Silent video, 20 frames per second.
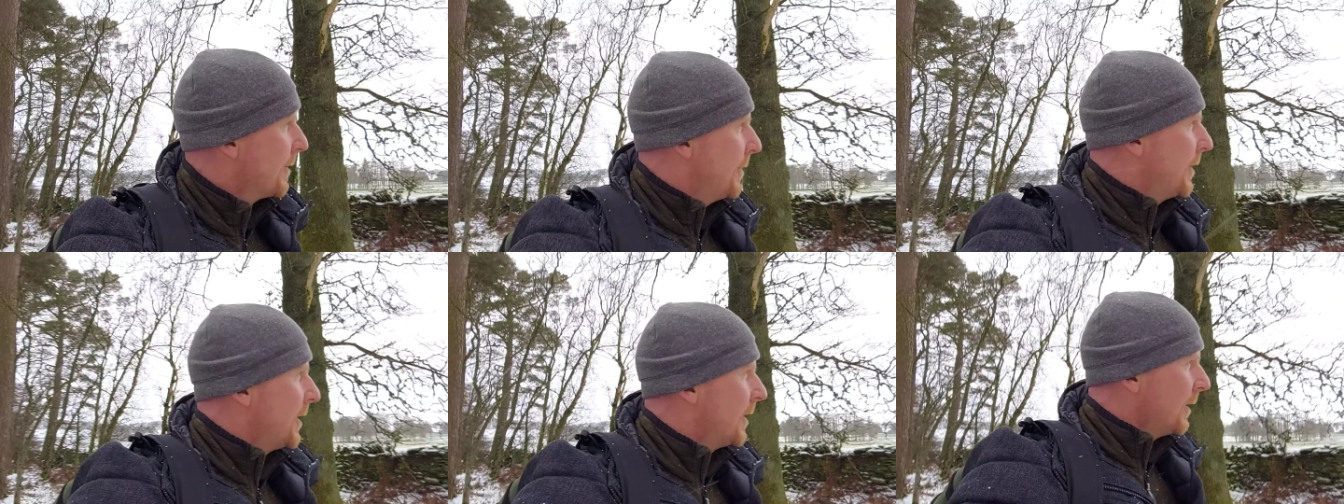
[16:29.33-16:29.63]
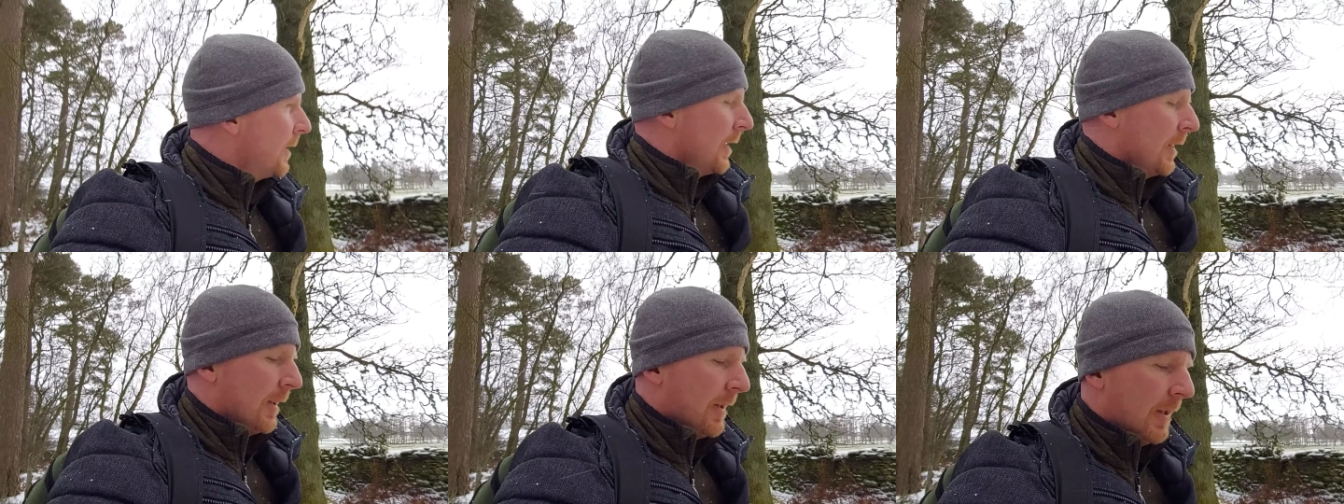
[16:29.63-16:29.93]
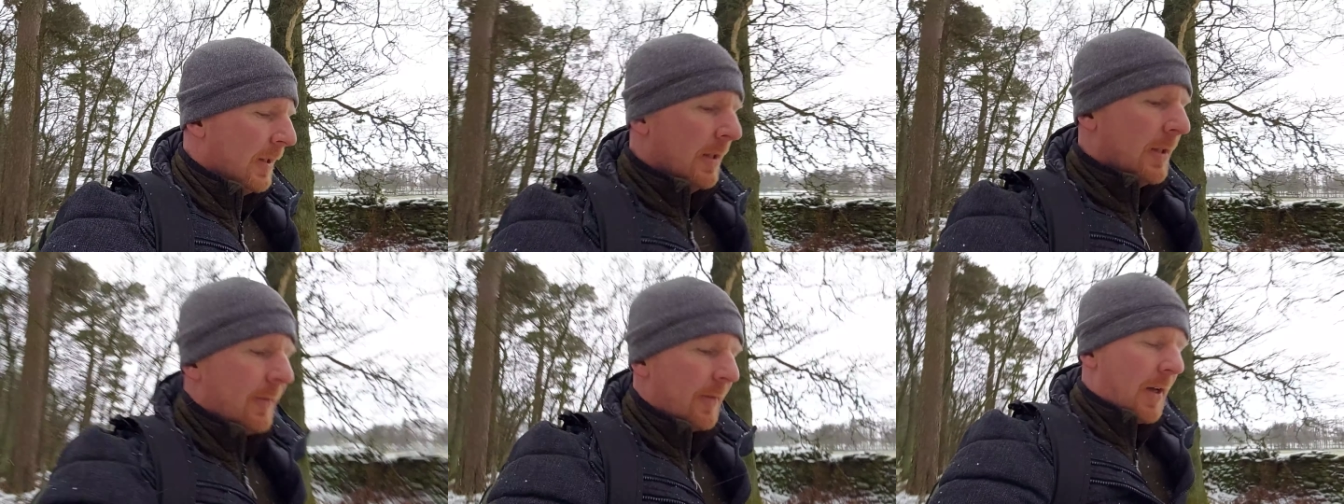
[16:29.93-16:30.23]
I mean,
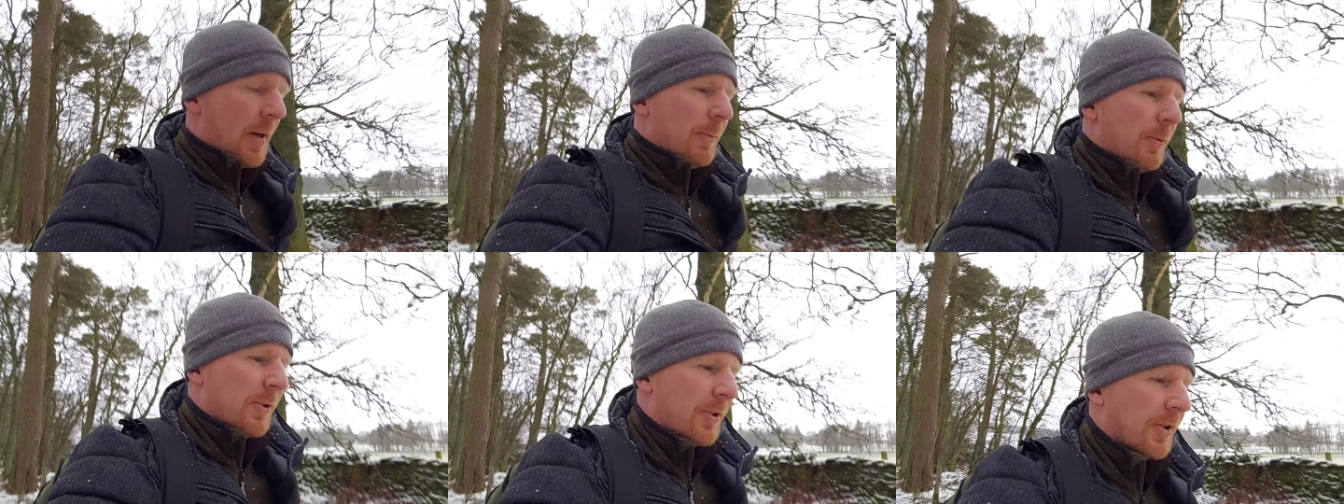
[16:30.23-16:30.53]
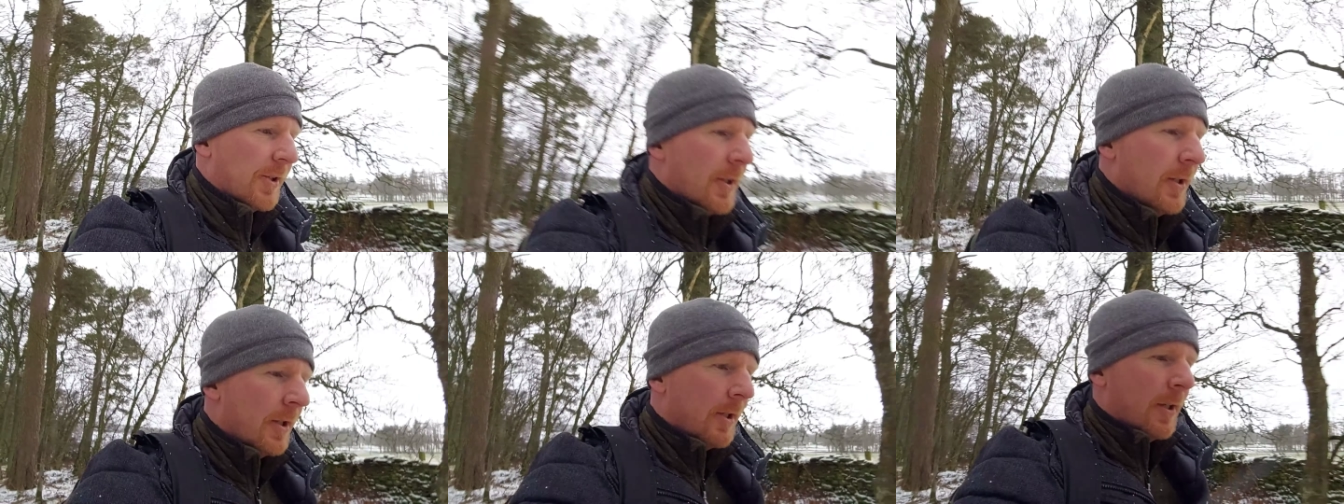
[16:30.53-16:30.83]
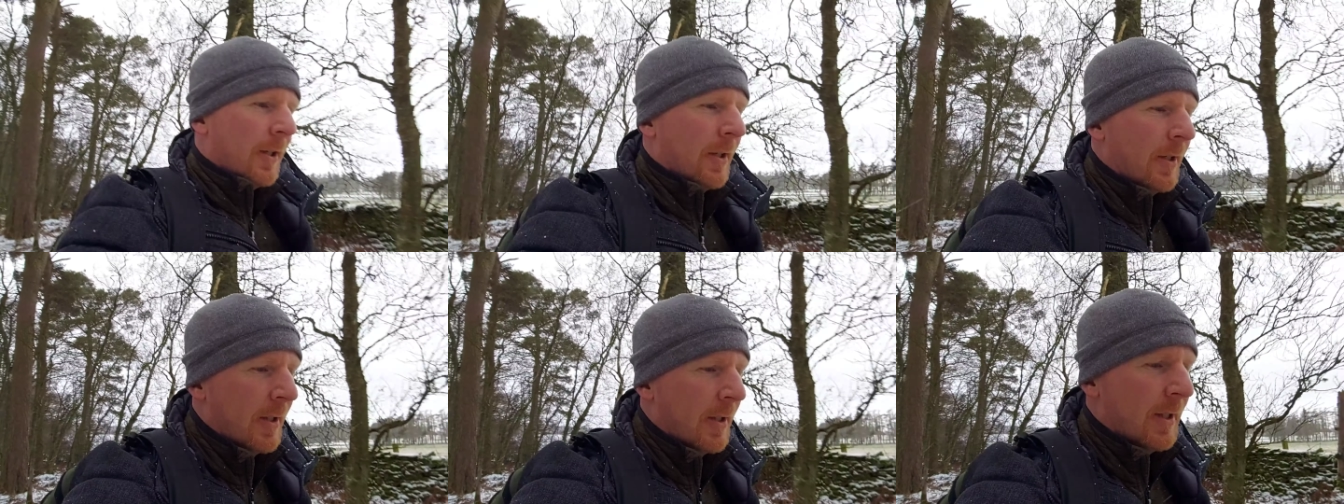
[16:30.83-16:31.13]
if that was
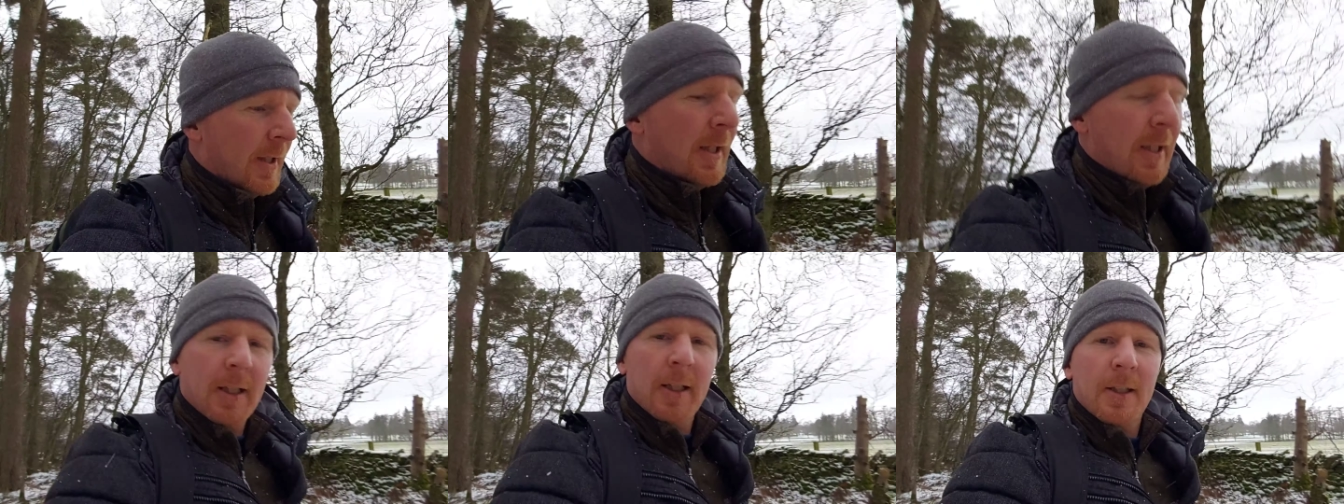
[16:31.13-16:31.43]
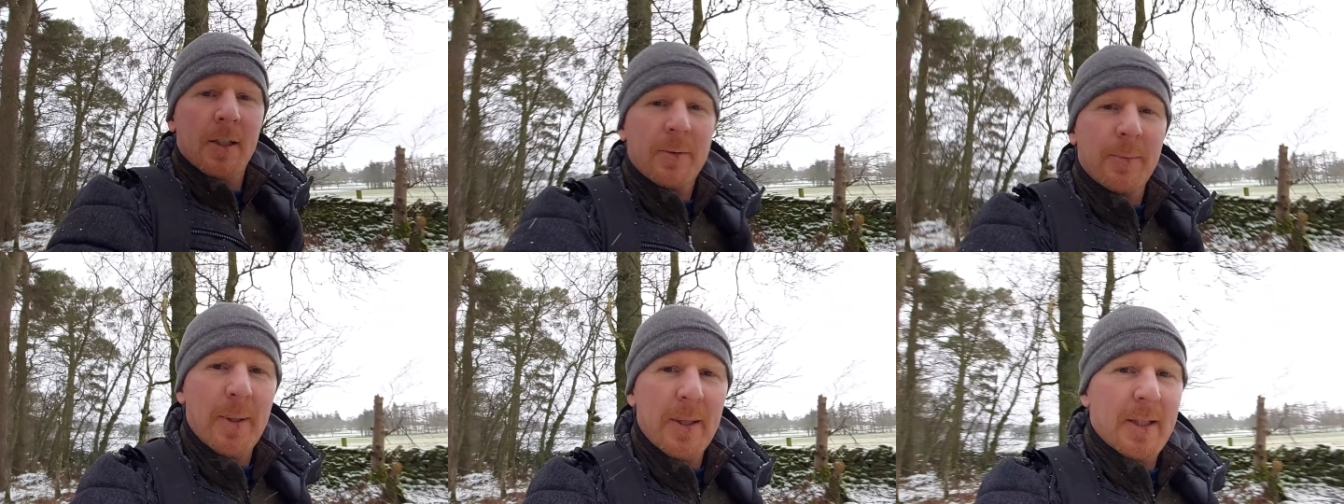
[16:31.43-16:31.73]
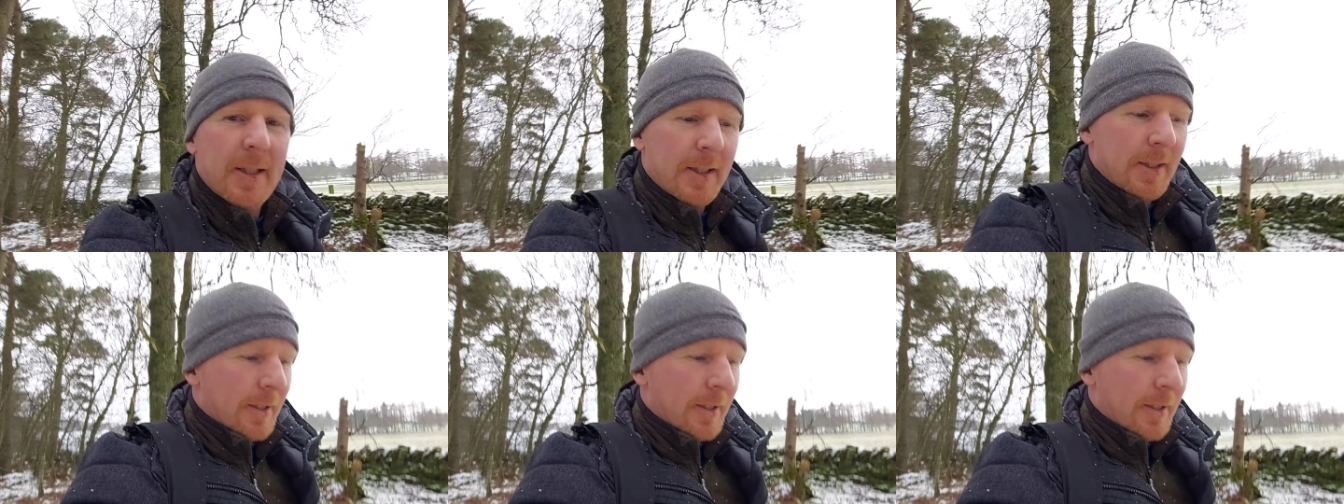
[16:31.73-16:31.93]
20